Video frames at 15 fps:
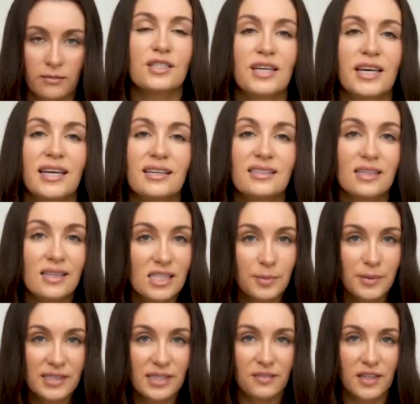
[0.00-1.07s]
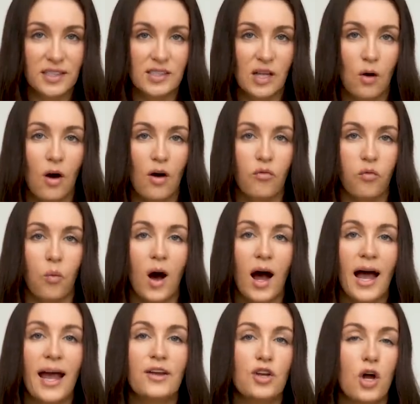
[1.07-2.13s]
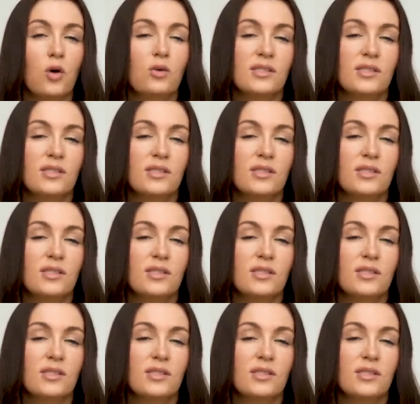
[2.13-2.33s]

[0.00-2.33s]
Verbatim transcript: To get into the specifics though of why no